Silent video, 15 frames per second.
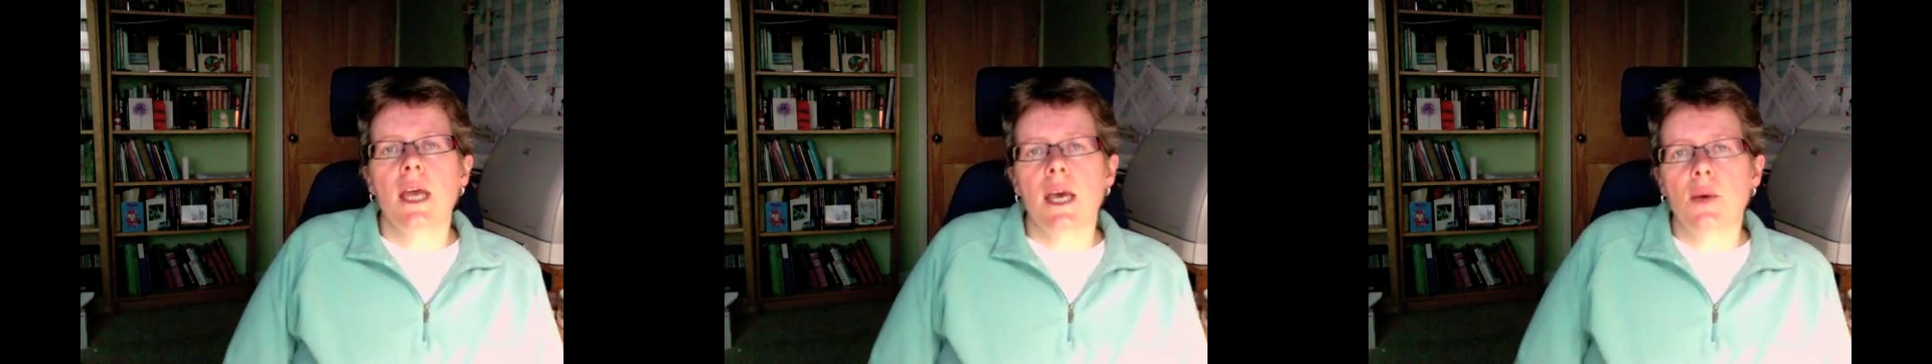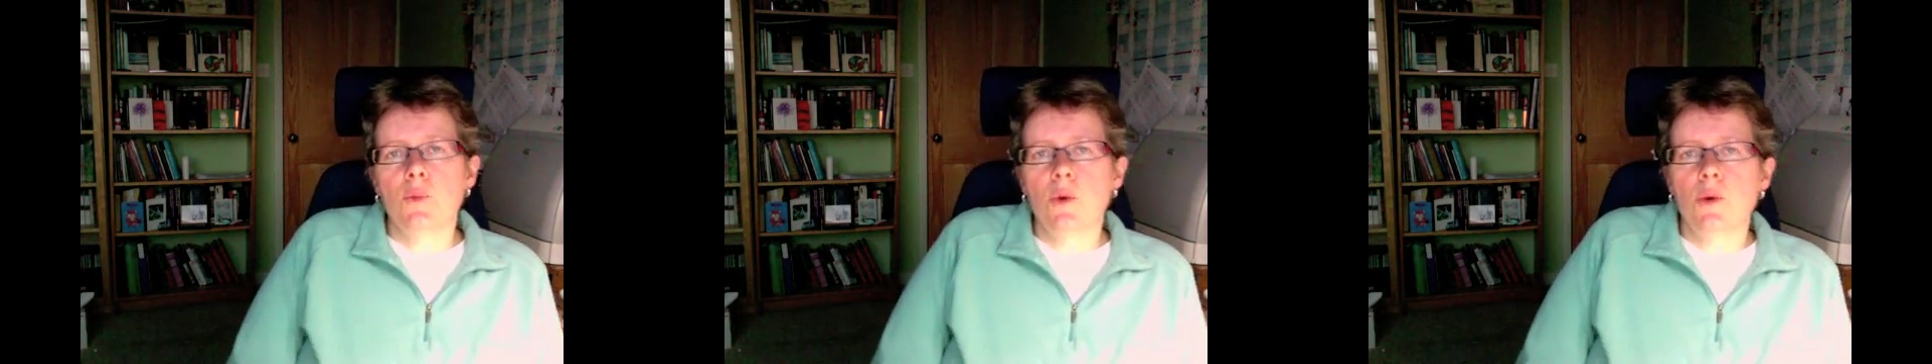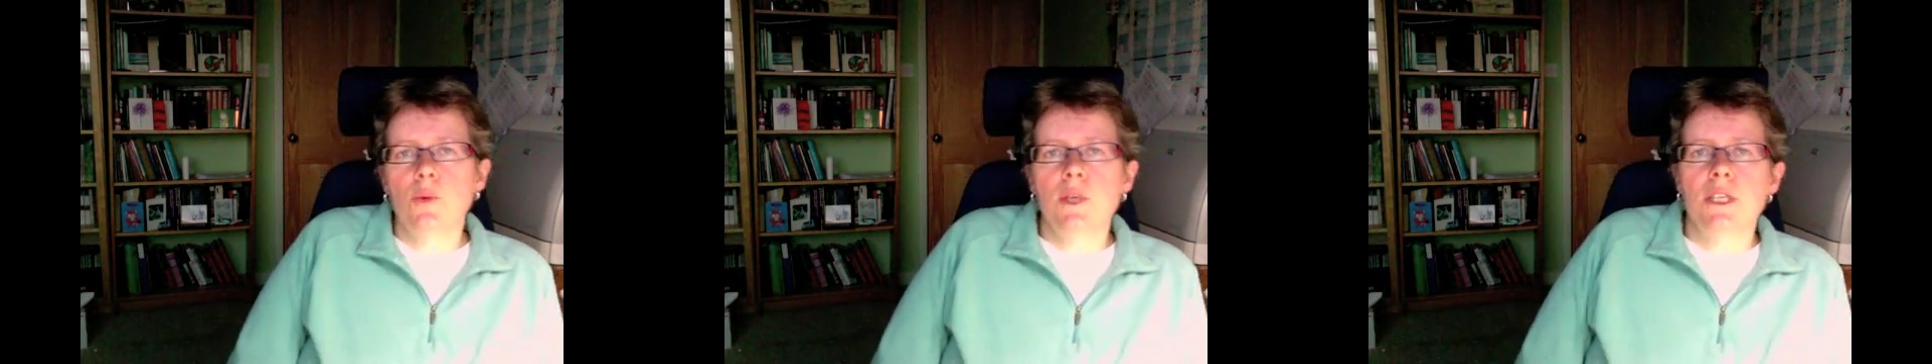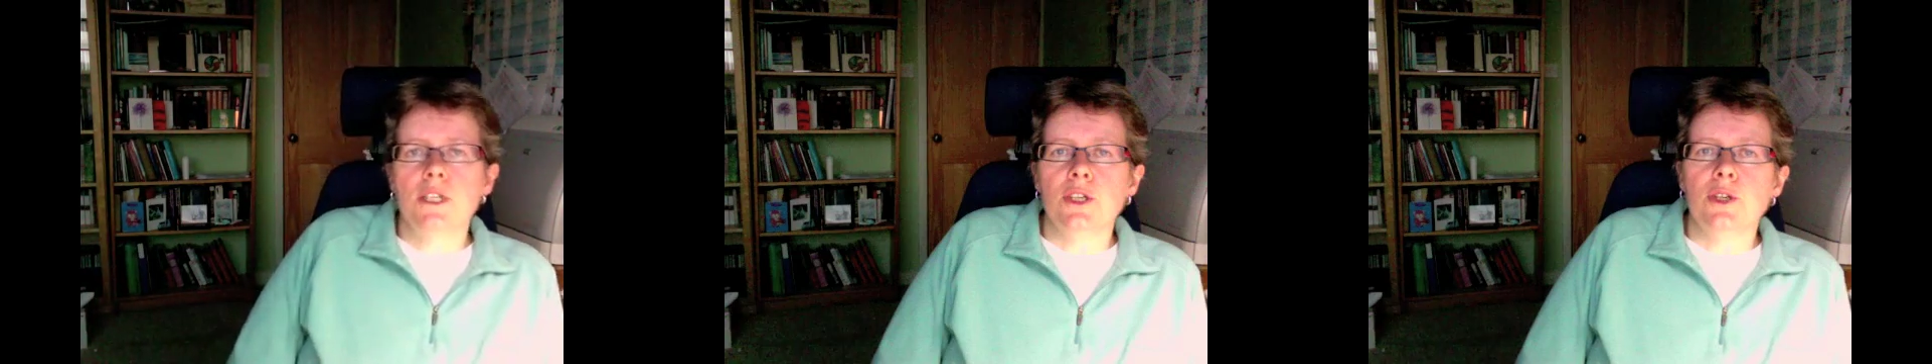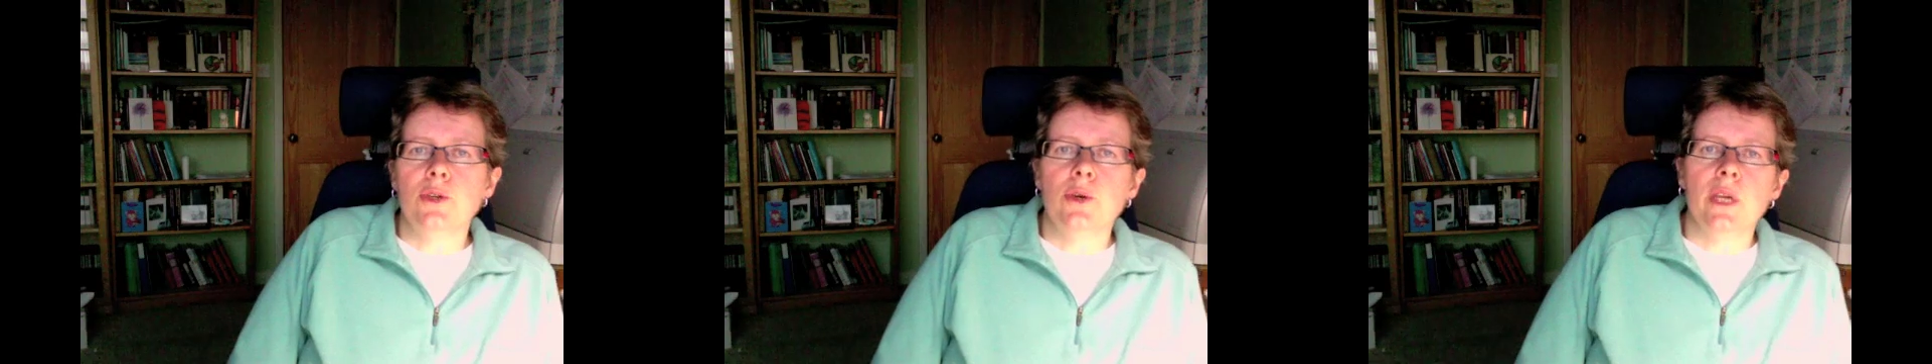And what we
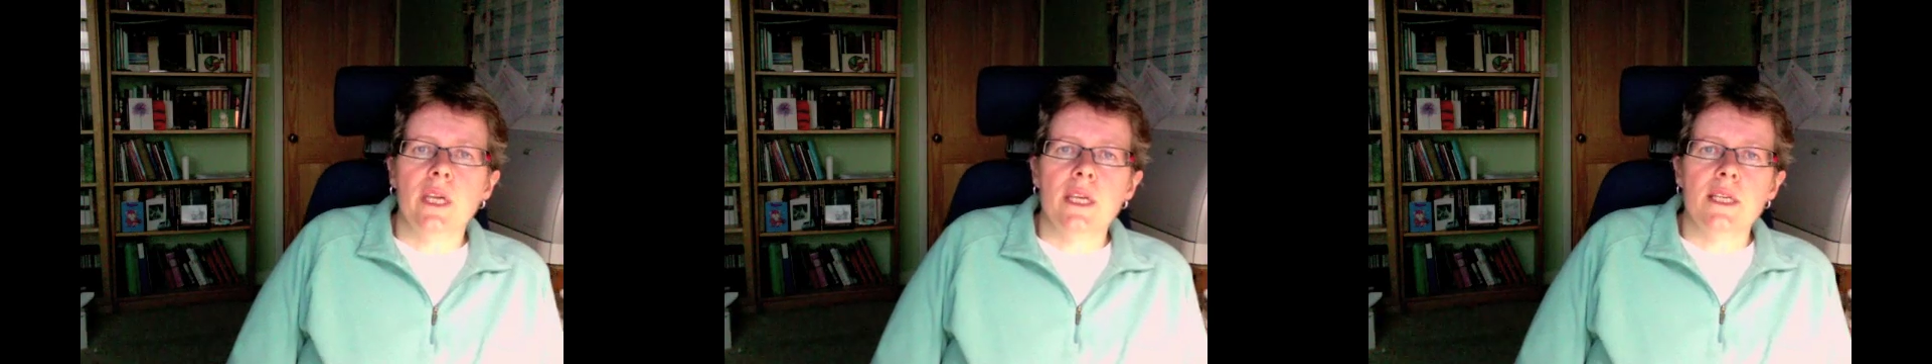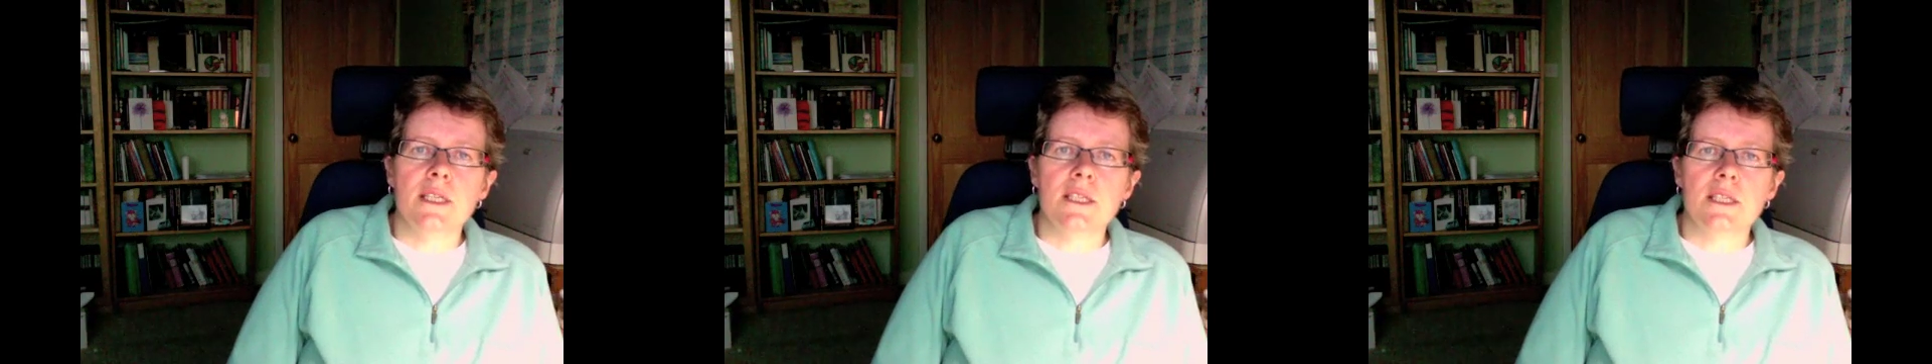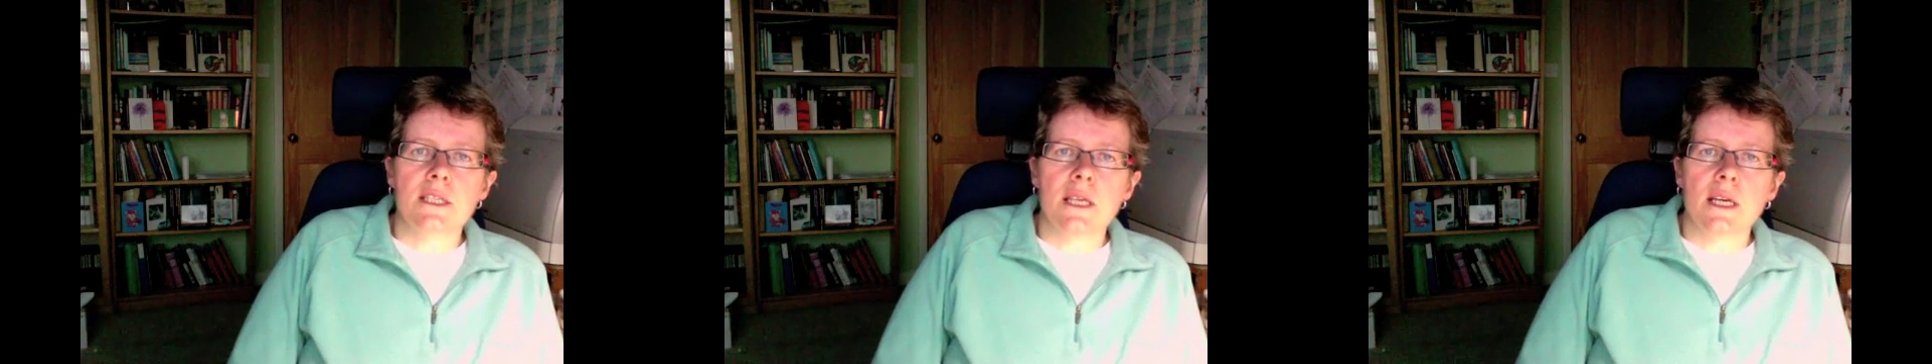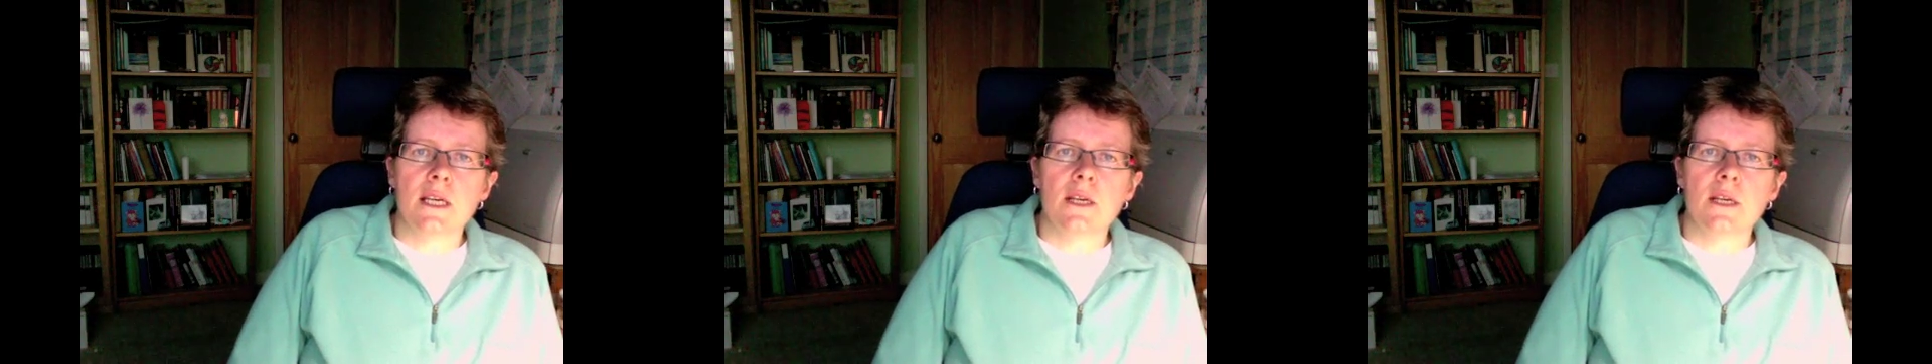do is